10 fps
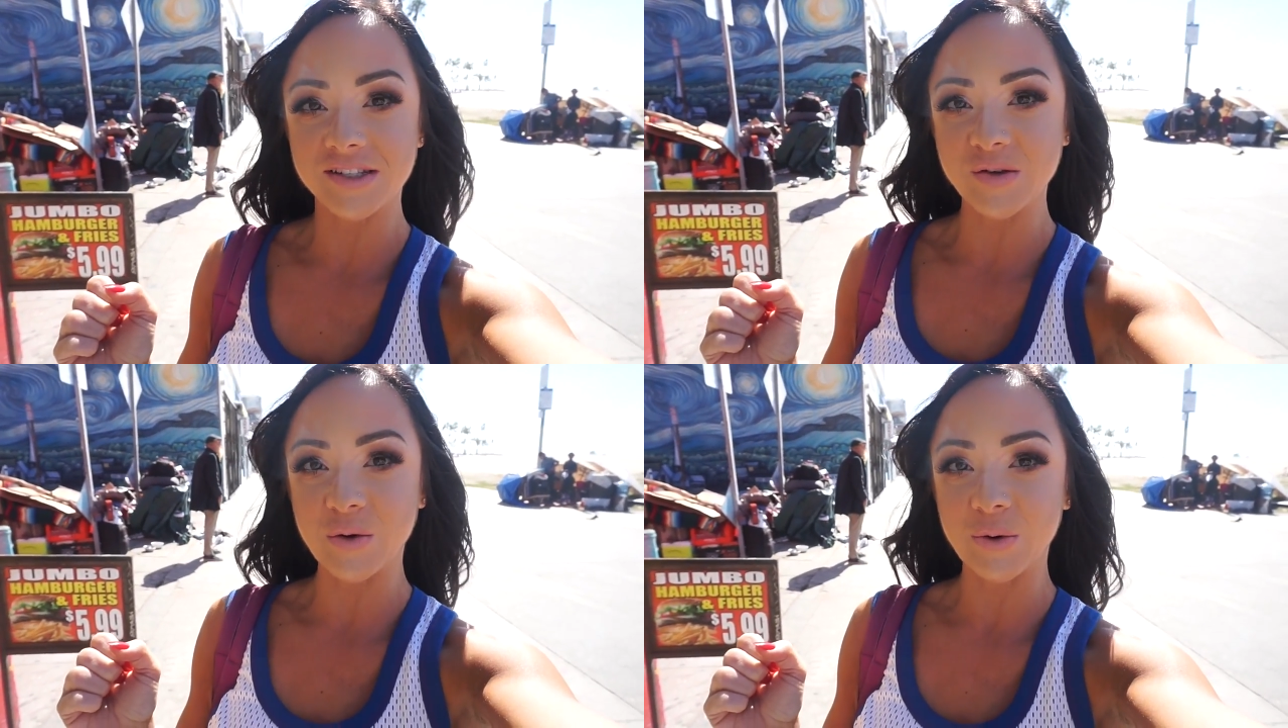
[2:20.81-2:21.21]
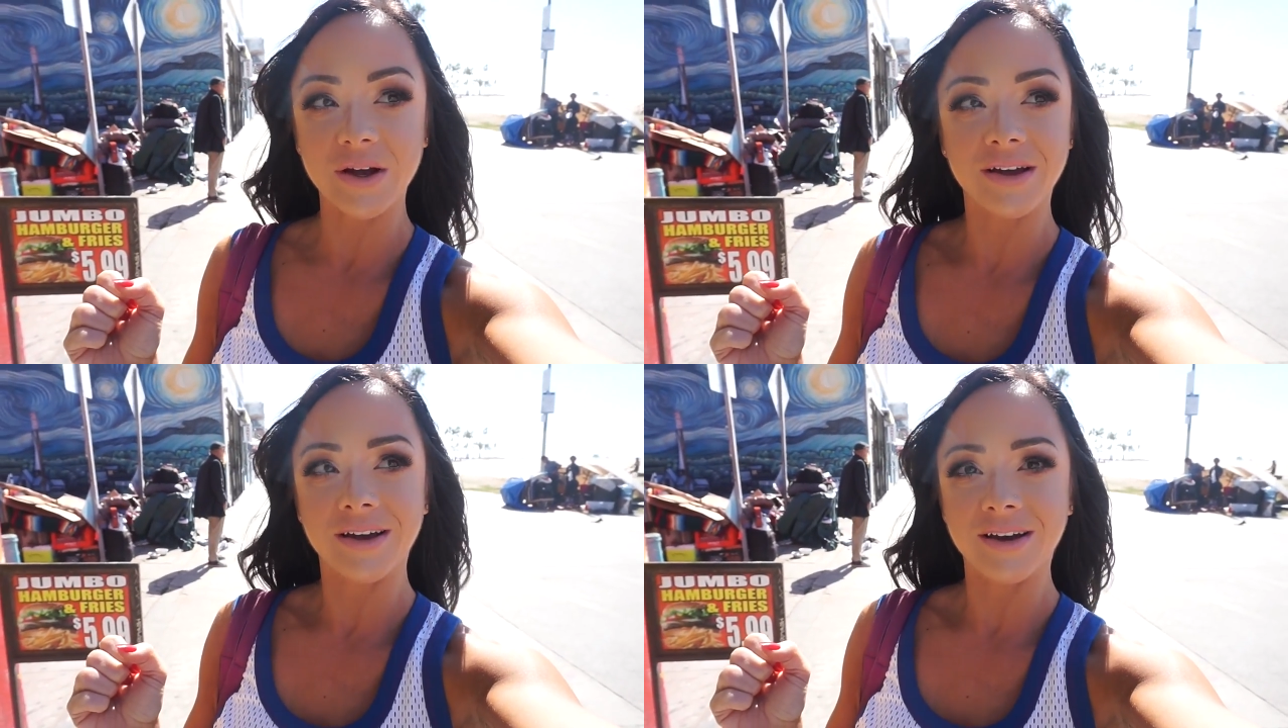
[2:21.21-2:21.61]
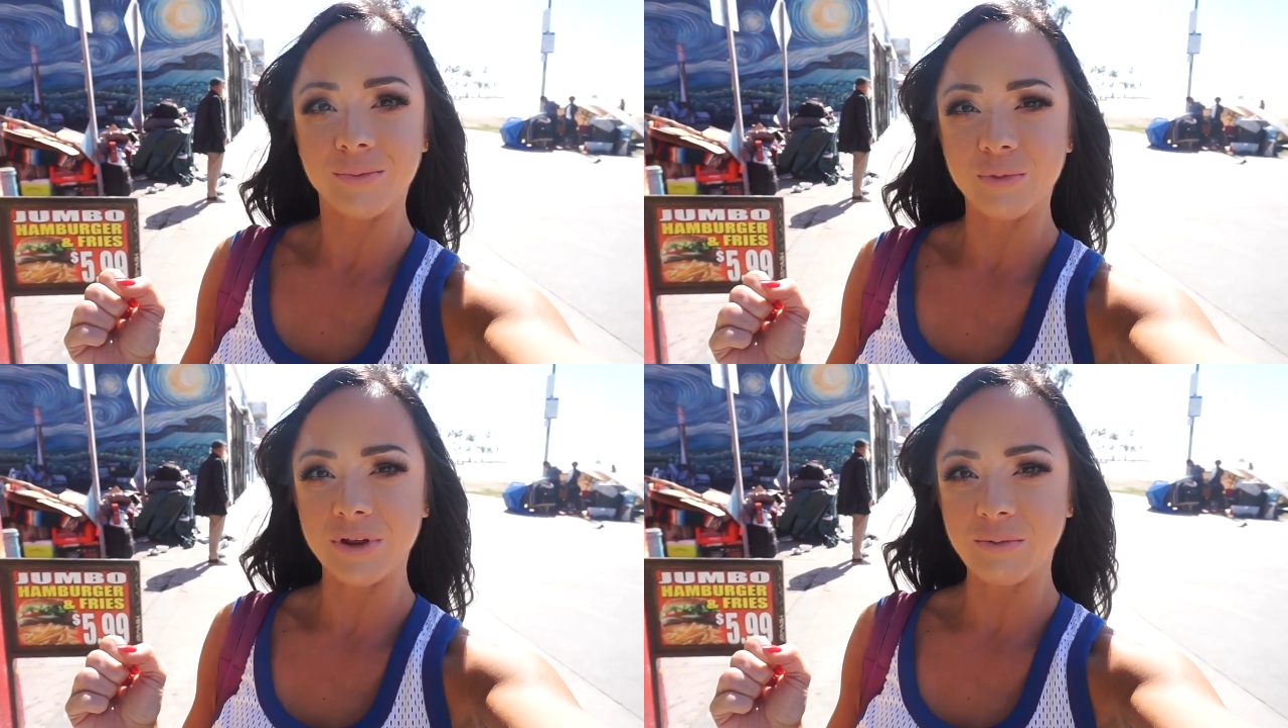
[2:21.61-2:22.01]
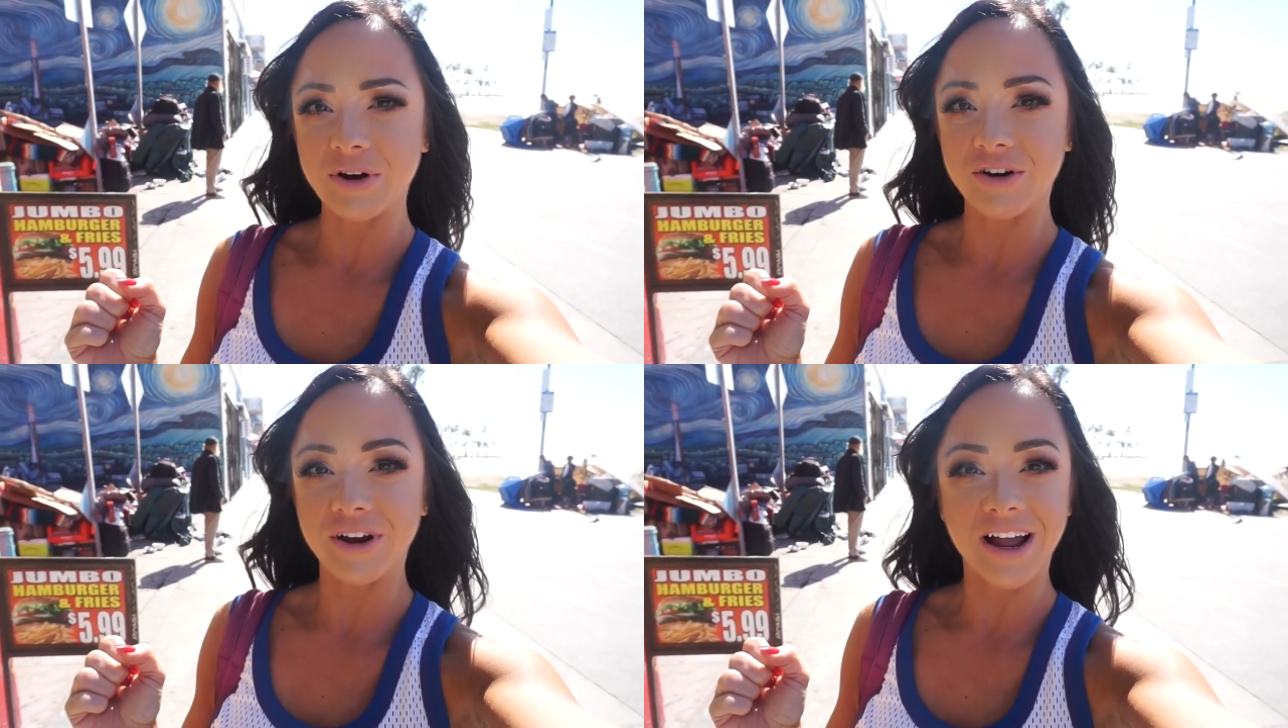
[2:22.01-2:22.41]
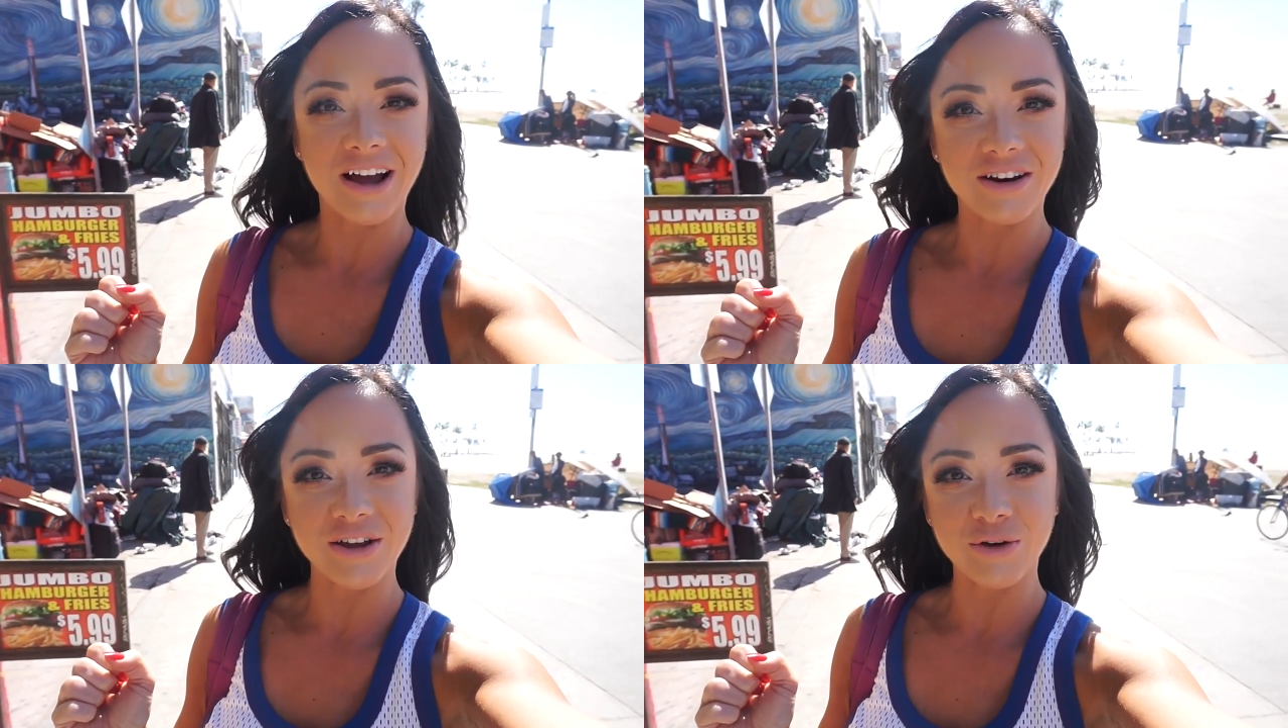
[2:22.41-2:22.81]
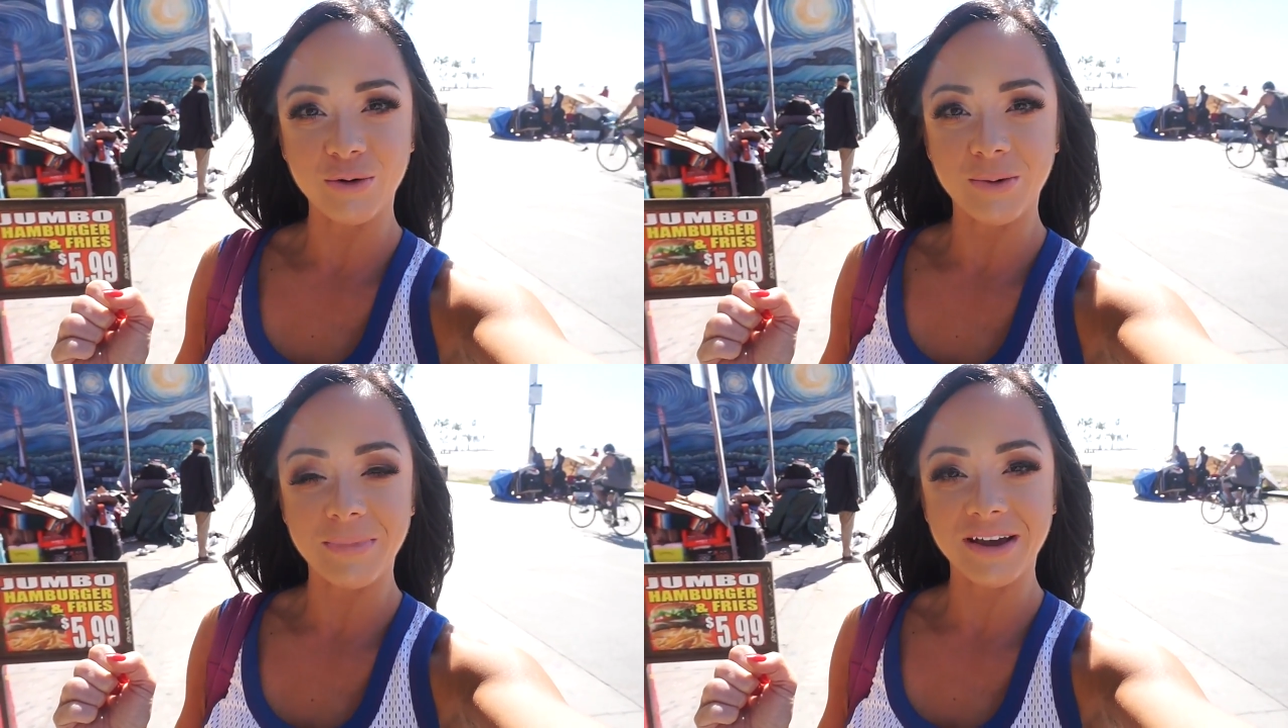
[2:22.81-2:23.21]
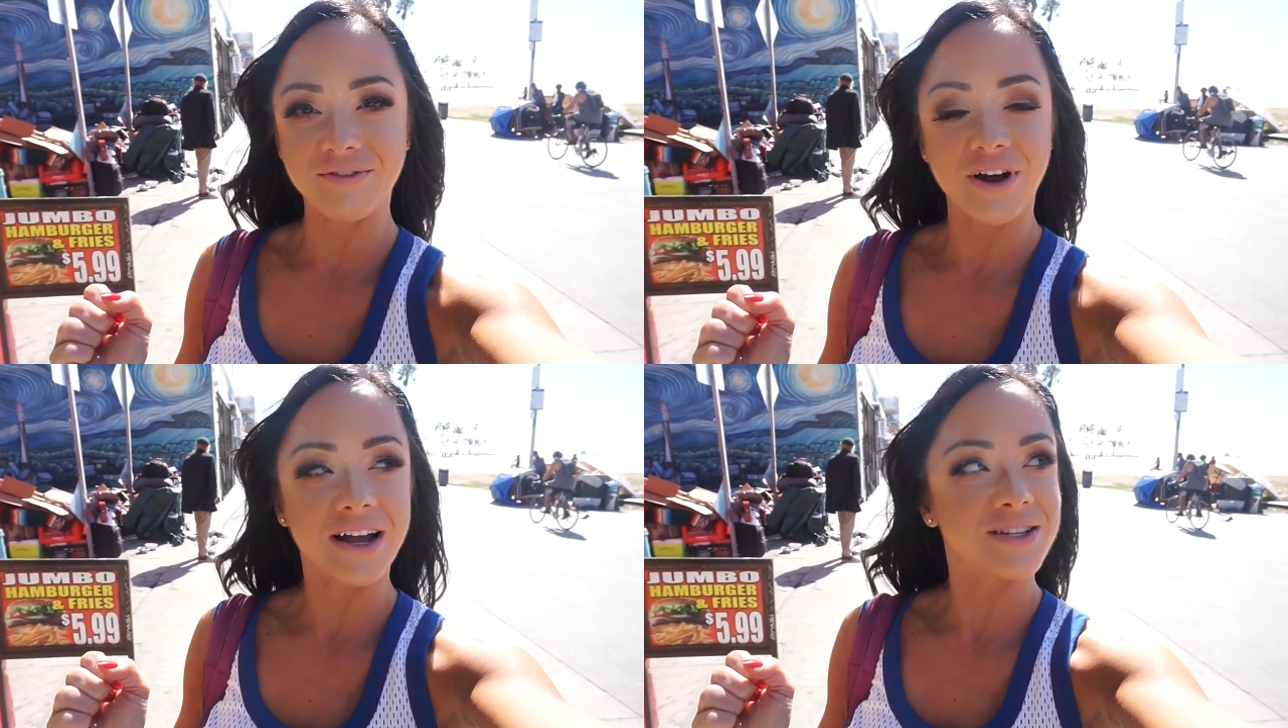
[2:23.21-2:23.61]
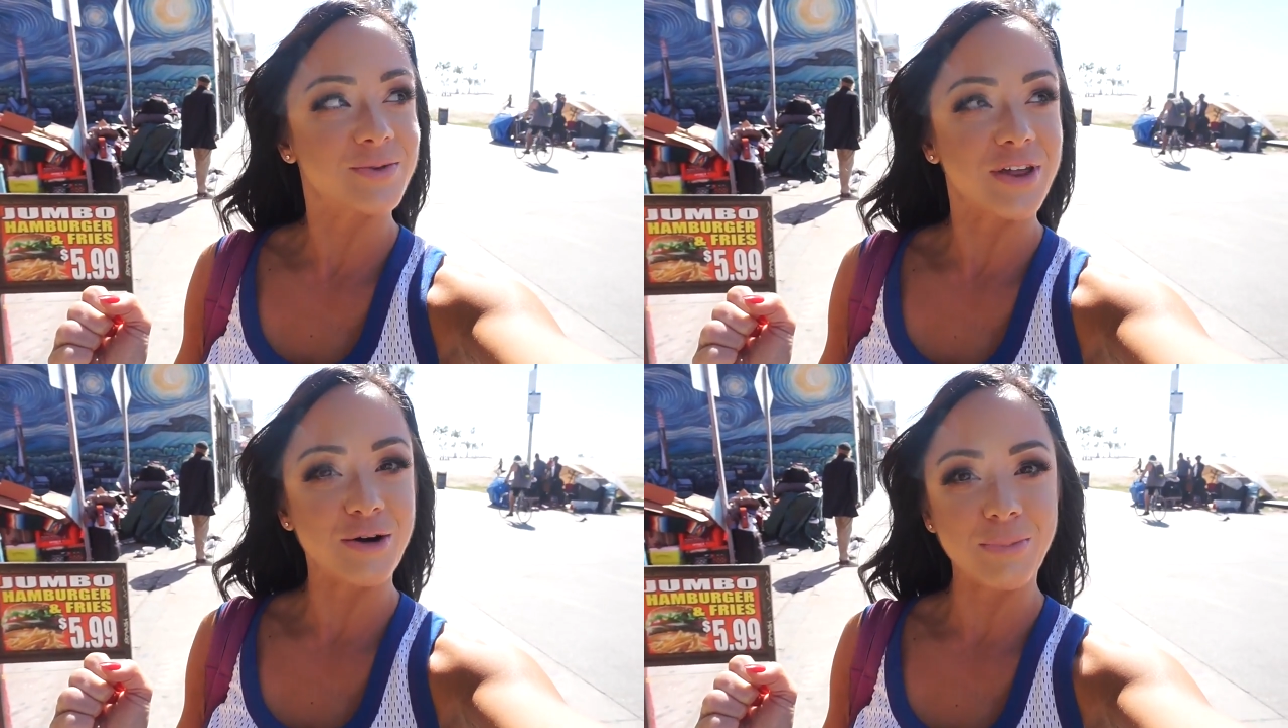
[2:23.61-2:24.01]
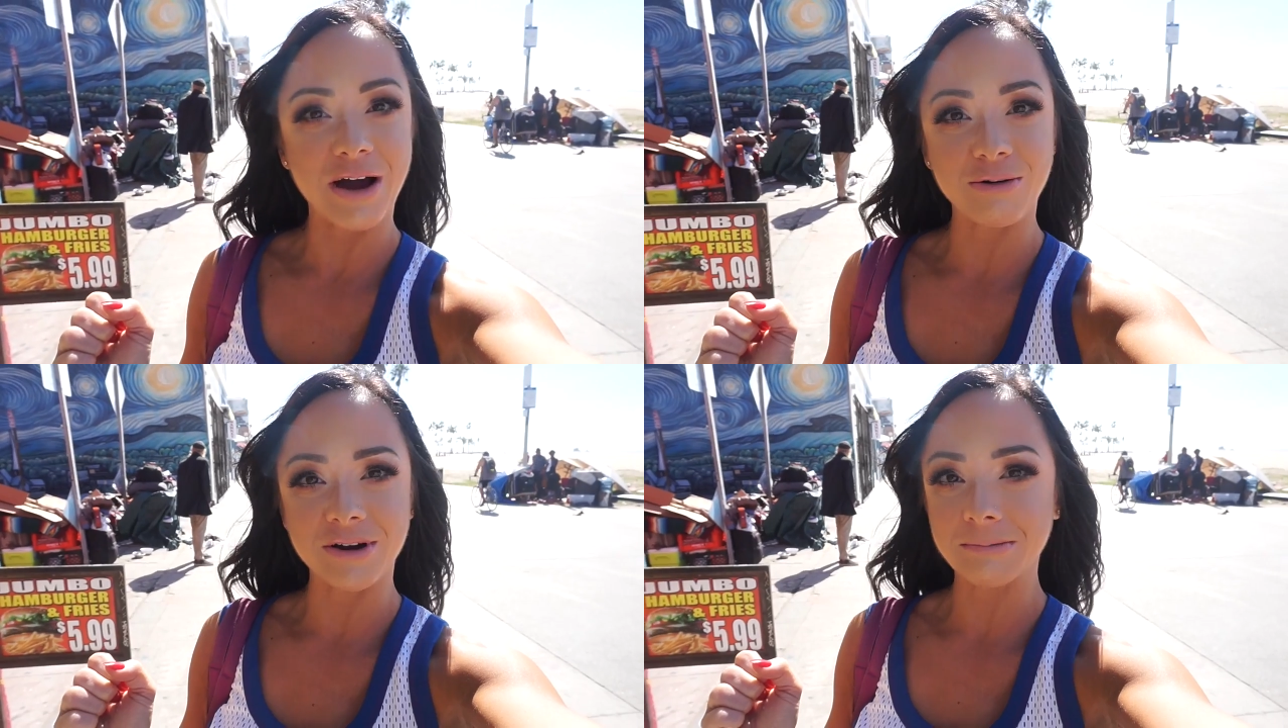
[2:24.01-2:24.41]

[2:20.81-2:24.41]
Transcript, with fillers: So really wondering how do you make fries without power?